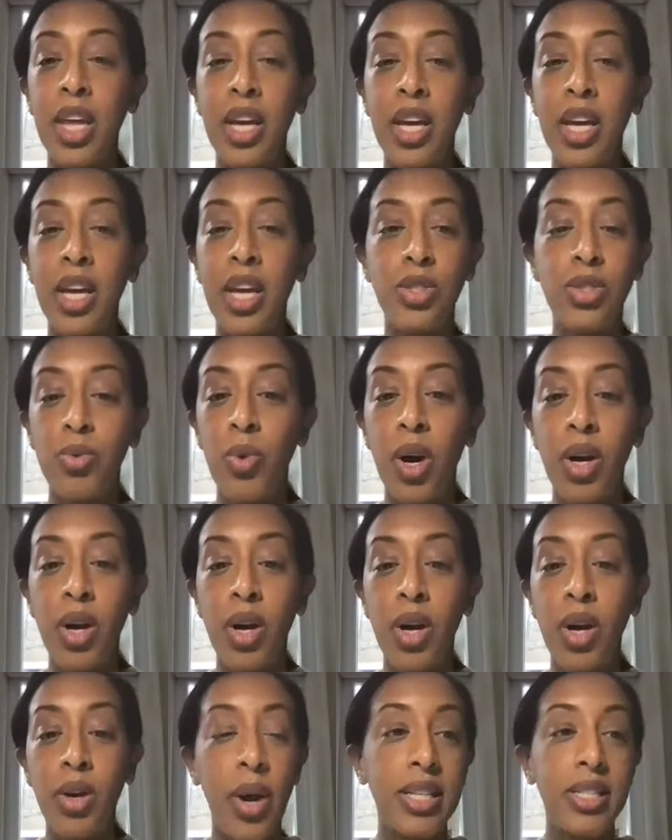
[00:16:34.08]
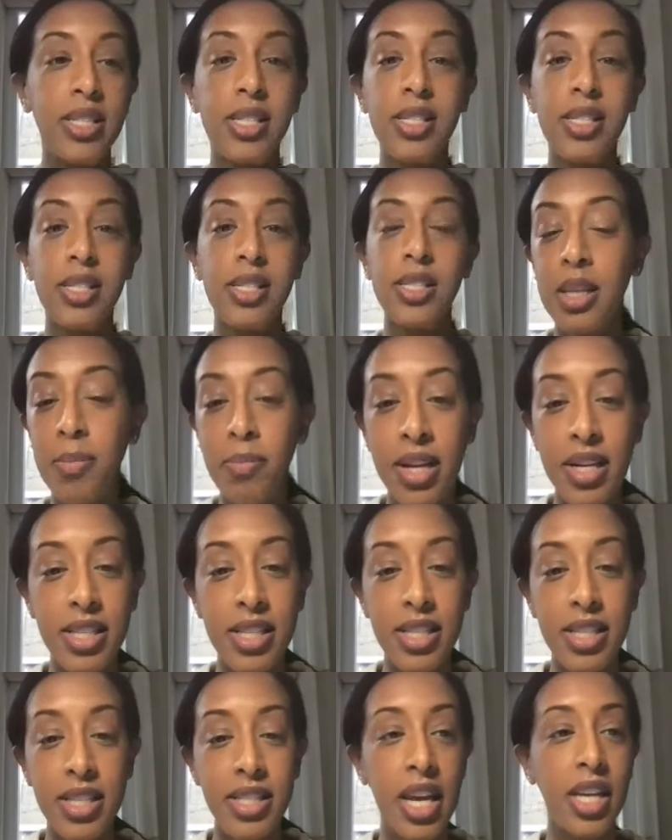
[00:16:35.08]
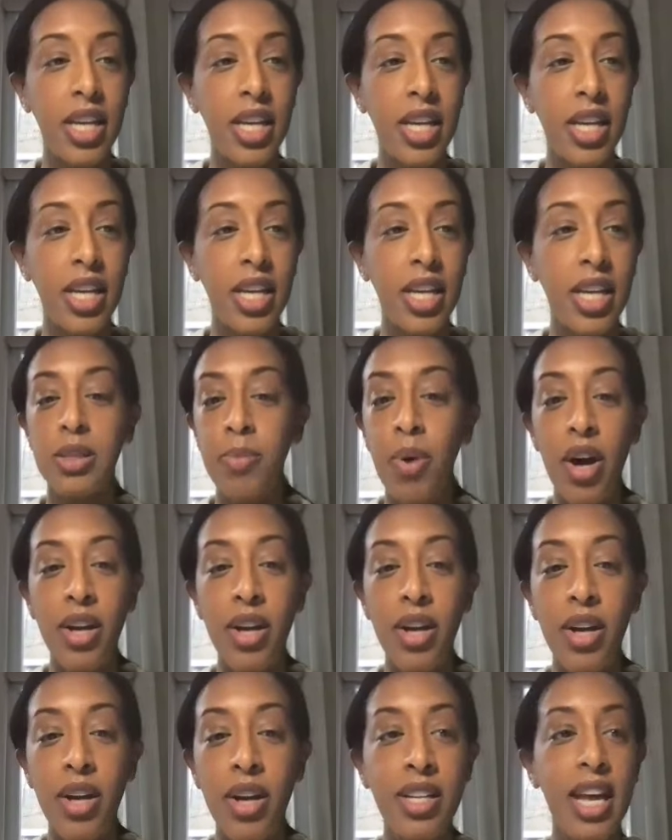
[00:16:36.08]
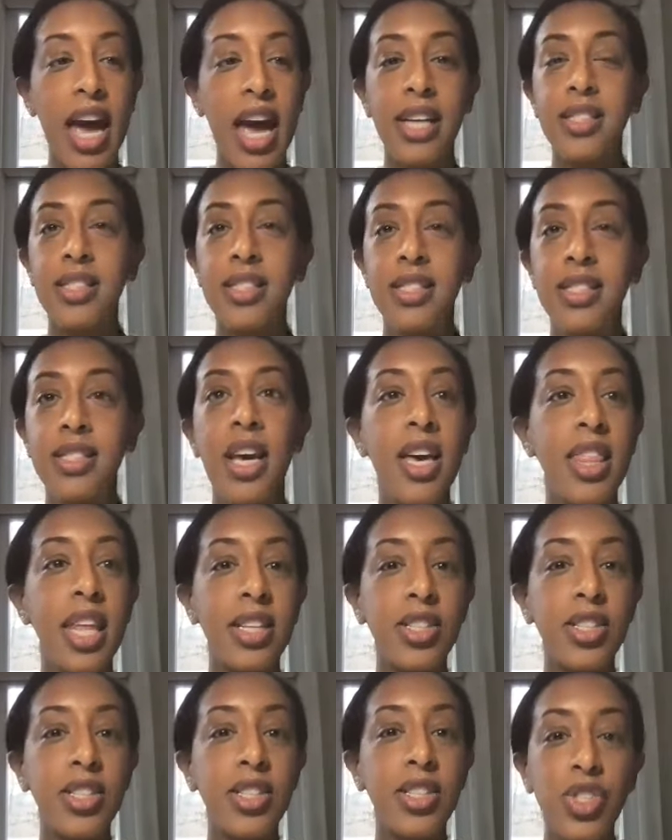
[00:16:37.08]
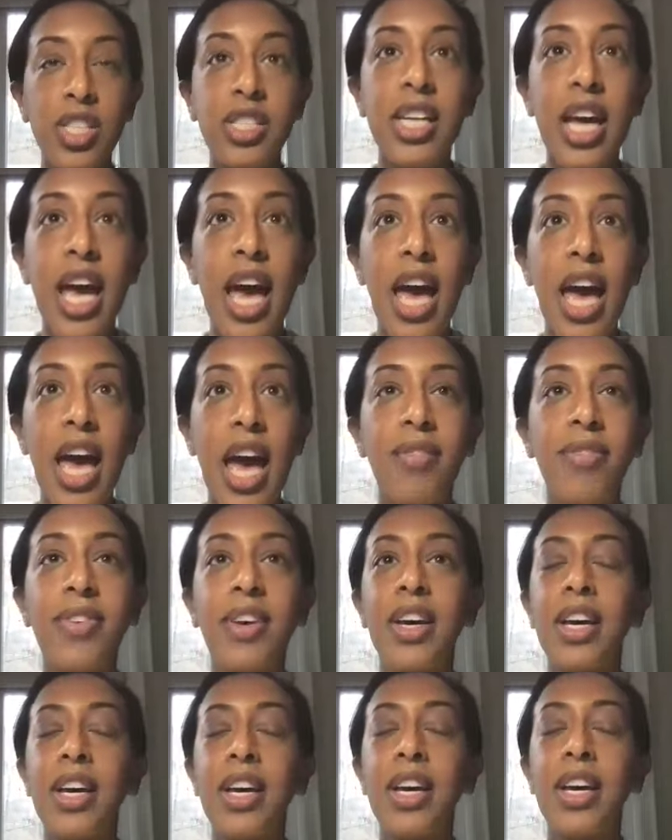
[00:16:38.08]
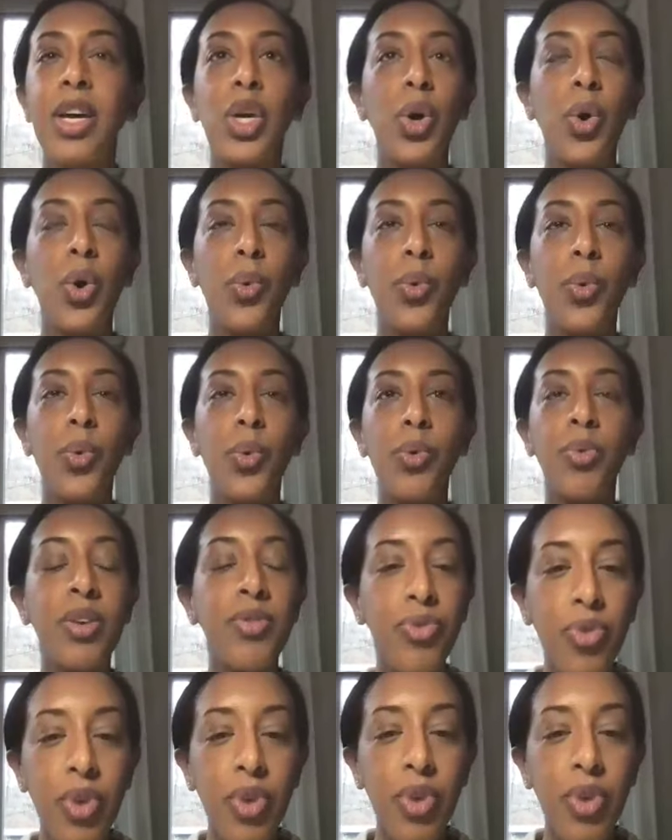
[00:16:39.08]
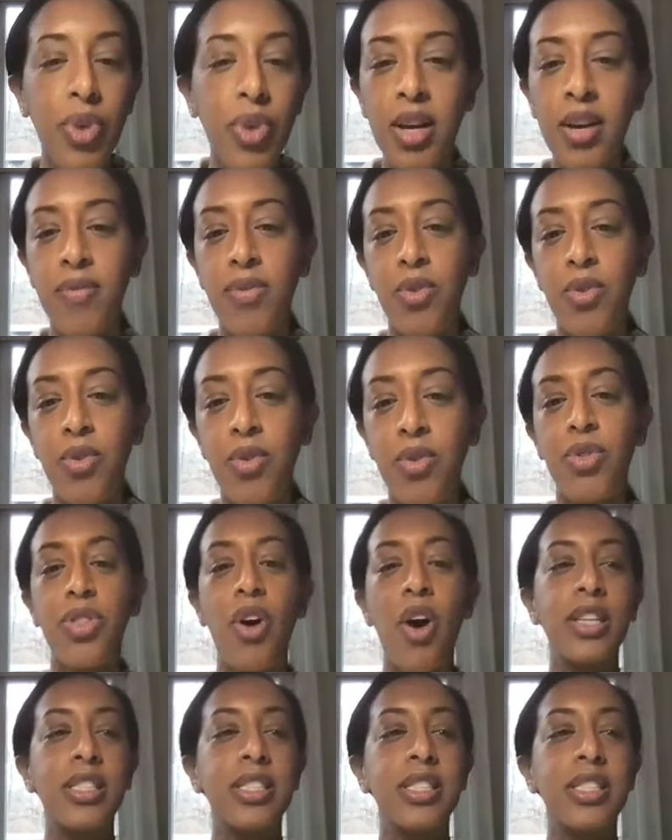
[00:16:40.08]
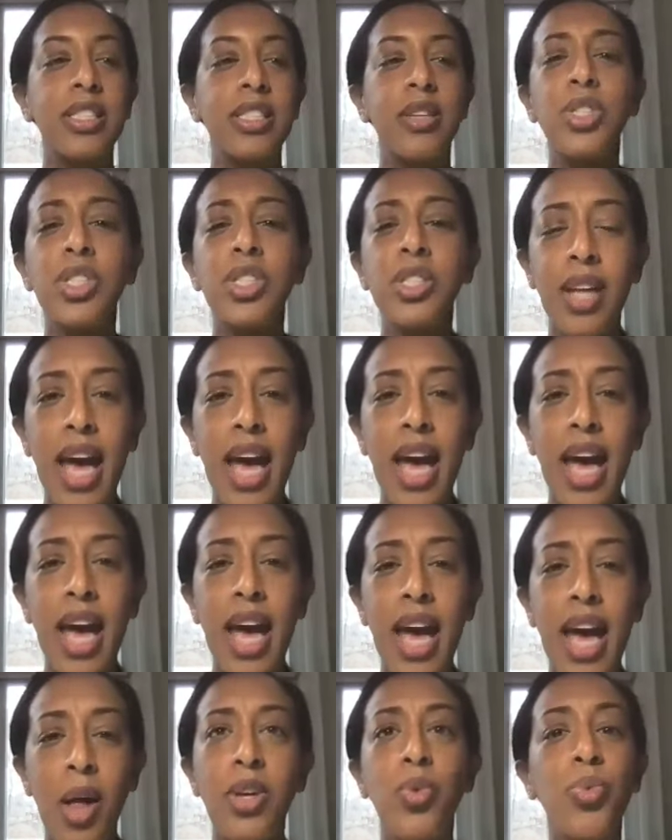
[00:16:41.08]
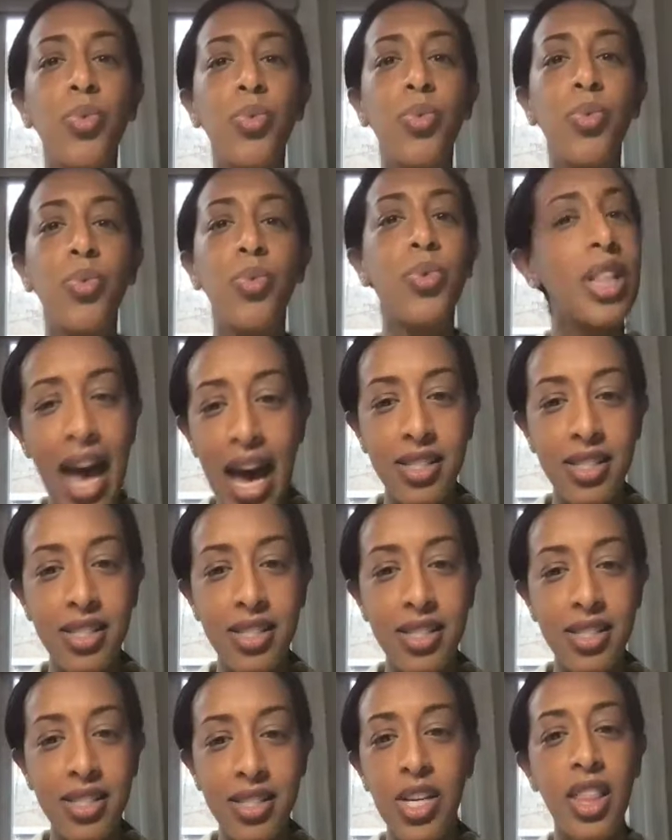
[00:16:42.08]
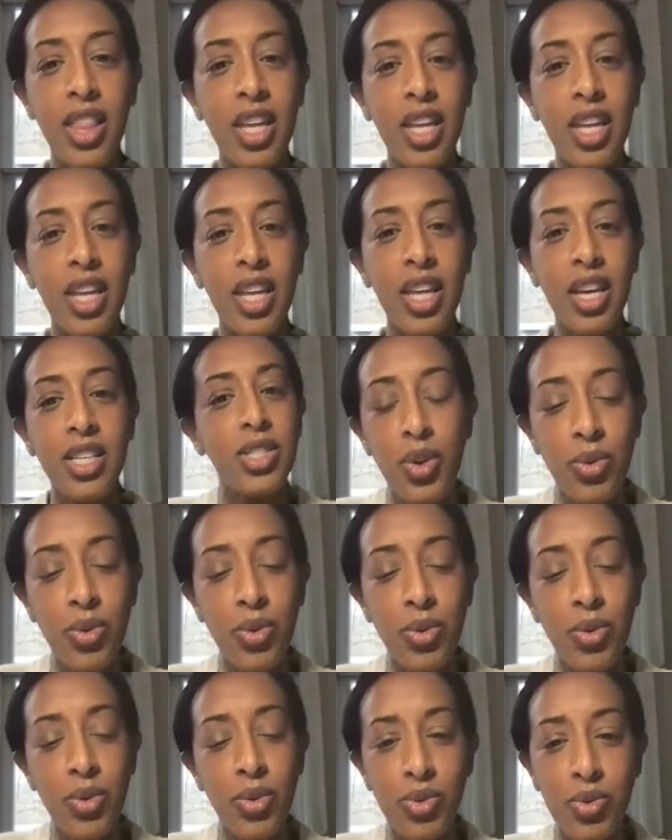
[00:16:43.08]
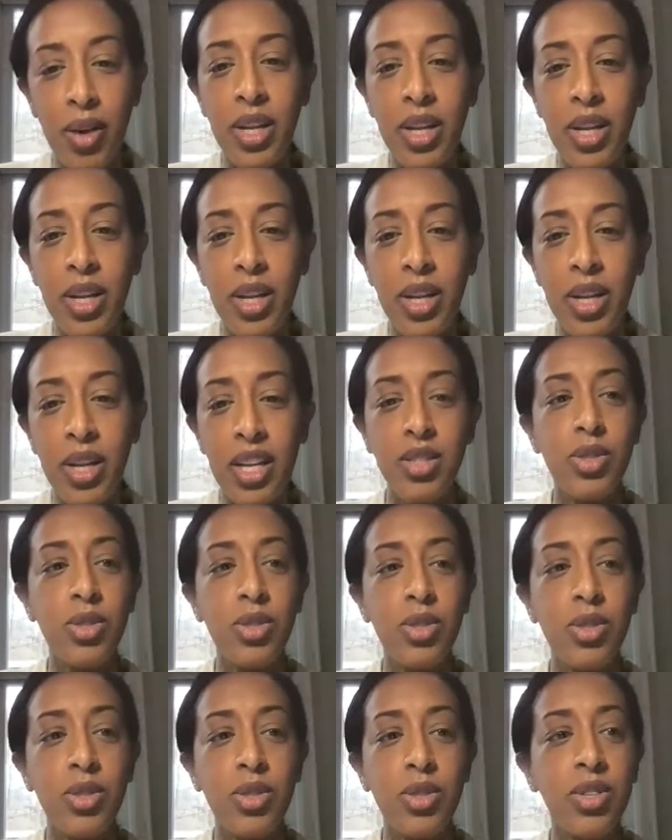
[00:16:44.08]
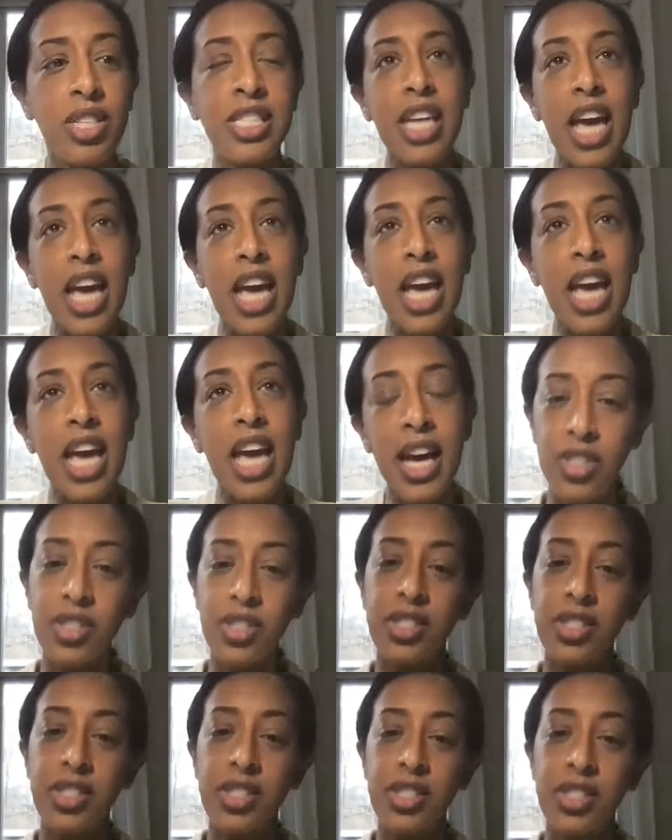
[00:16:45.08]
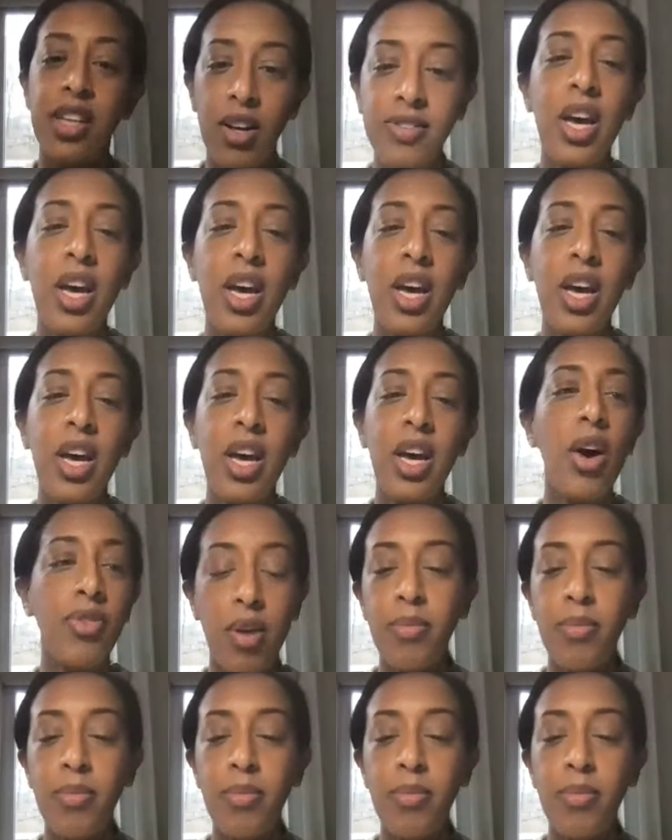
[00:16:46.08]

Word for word: They do great sleep meditations, podcasts that just have, you know, reframing of your thoughts and just helping you relax, which I think is huge, right? We need to sort of detach ourselves